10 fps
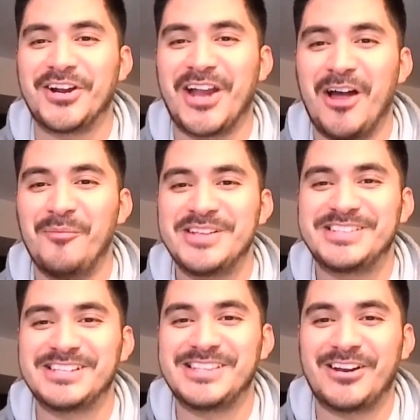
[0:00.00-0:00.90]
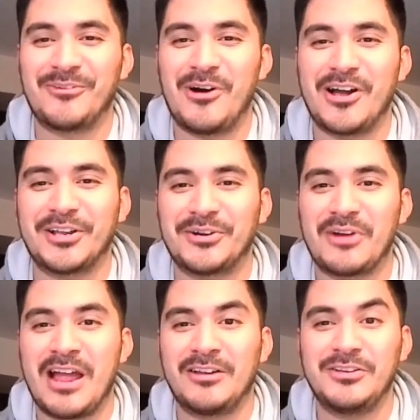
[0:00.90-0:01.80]
their helmets as they're walking
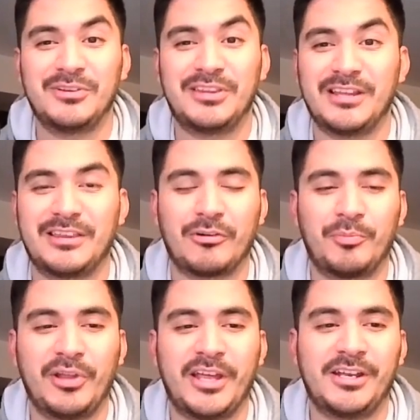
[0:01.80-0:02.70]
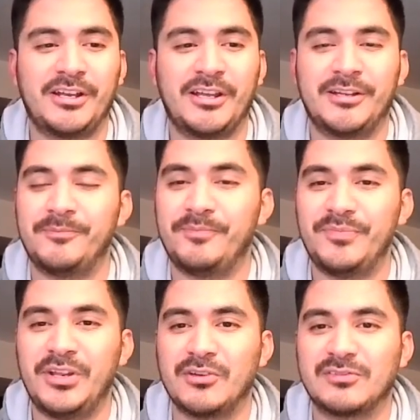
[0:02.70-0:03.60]
around you'd think they were playing in a
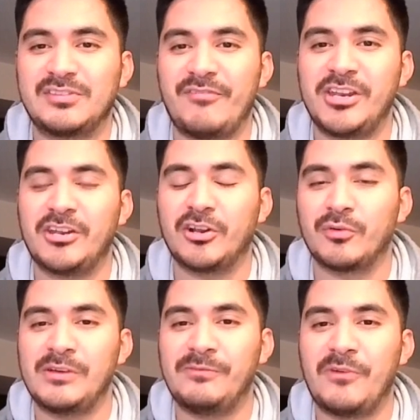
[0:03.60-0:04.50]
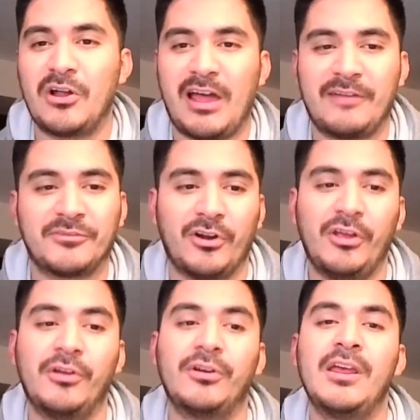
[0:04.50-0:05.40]
you know 70 degree fall
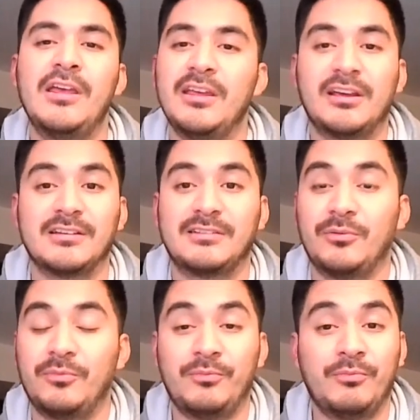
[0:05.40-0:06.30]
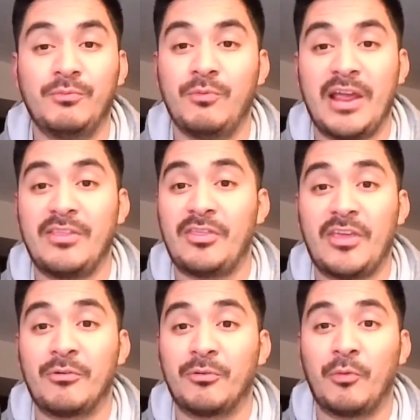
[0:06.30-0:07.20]
afternoon because the yeah. way that
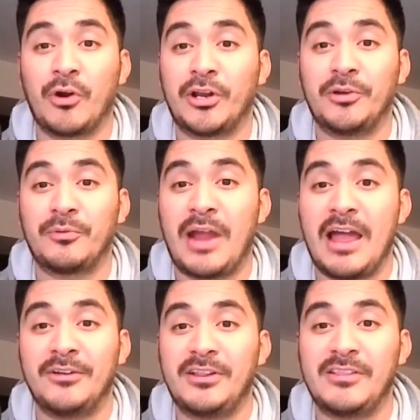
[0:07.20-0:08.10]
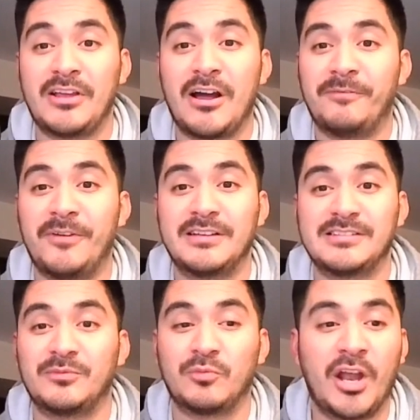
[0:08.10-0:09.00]
they were working around in the
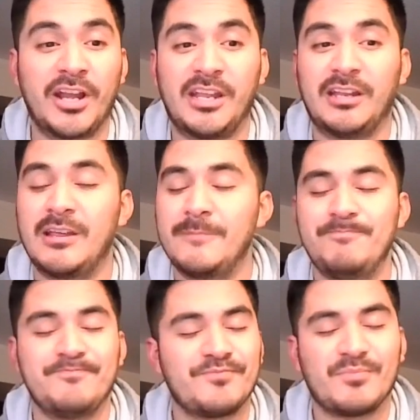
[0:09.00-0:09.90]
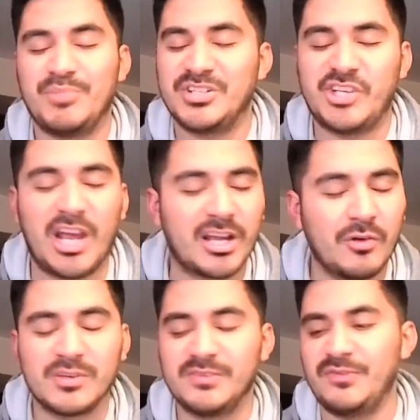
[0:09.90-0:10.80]
offense and running
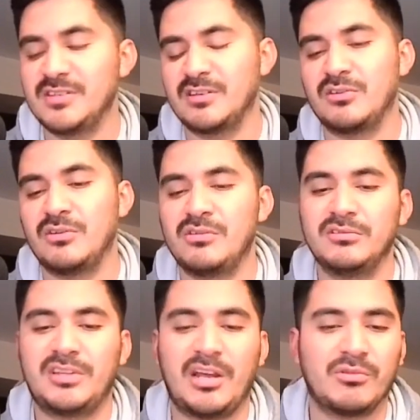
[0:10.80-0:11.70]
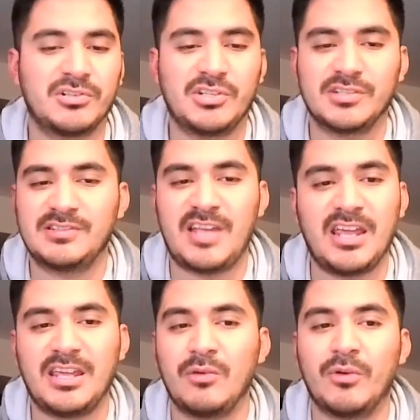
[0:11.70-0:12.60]
pacheco was physical they were just
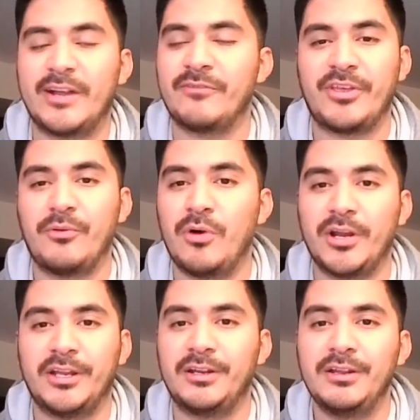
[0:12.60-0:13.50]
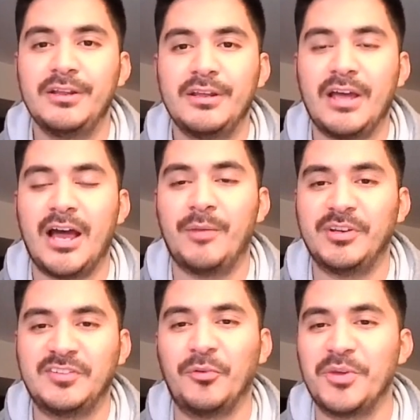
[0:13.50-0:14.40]
taking whatever they wanted um,
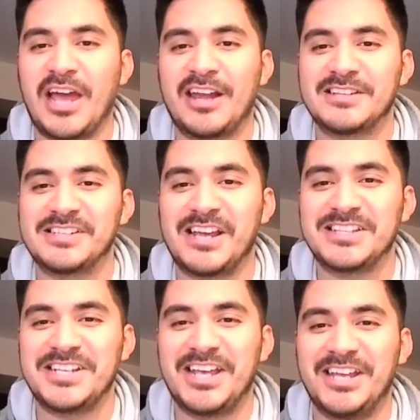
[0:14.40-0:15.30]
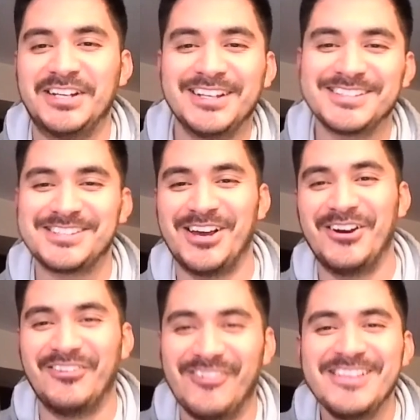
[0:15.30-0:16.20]
until we got inside the 10 so
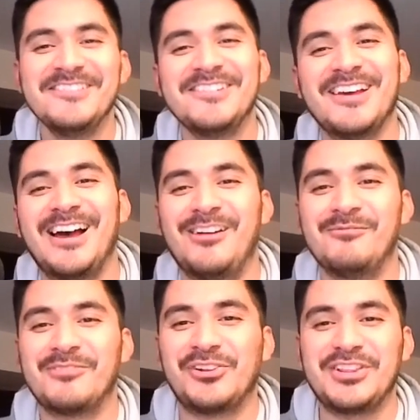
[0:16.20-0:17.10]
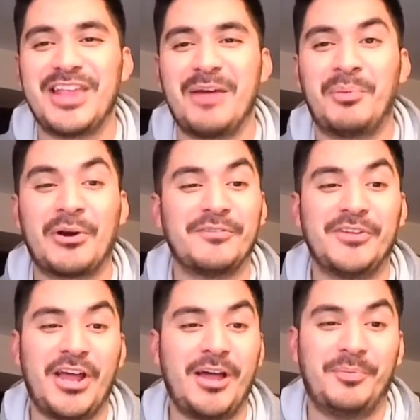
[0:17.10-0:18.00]
um, yeah. clean that part
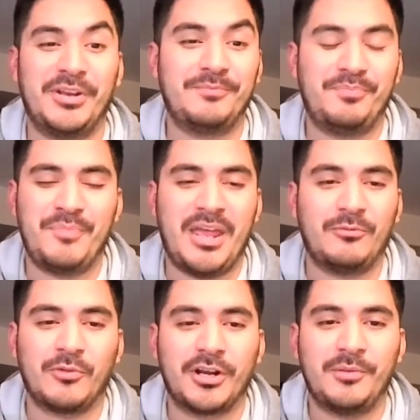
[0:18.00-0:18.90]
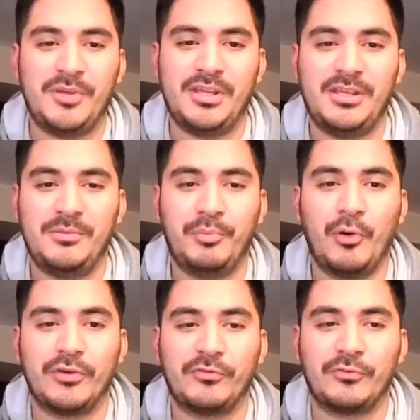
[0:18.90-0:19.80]
up and man we're going to be
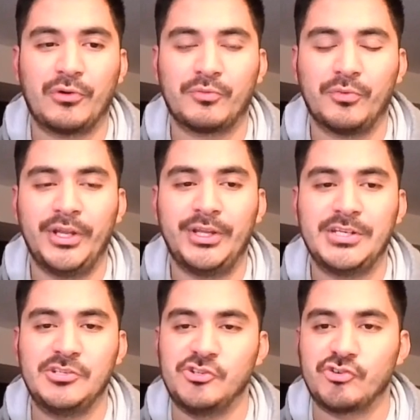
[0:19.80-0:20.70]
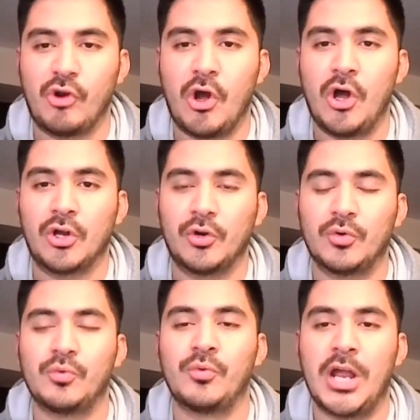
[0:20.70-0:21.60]
poised for a really strong
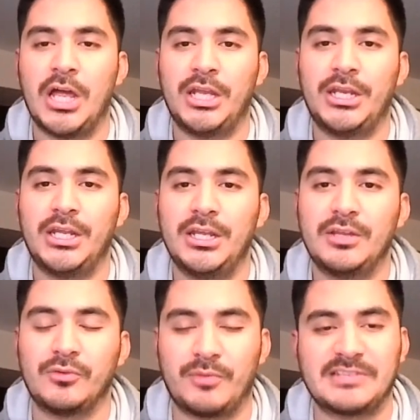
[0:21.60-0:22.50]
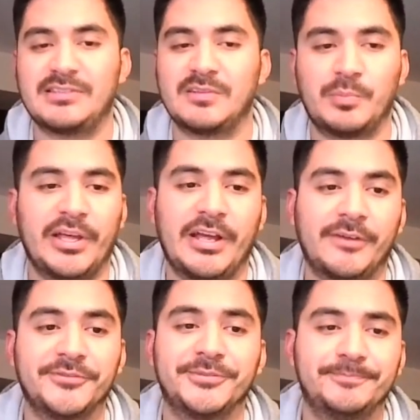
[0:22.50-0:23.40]
run the rest of this
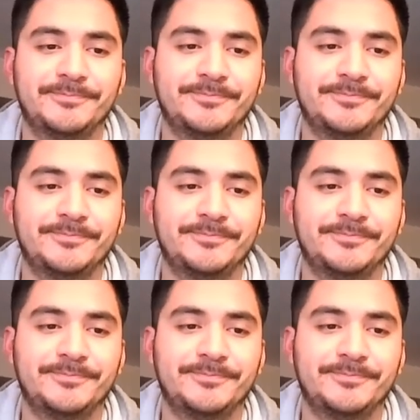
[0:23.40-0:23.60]
playoffs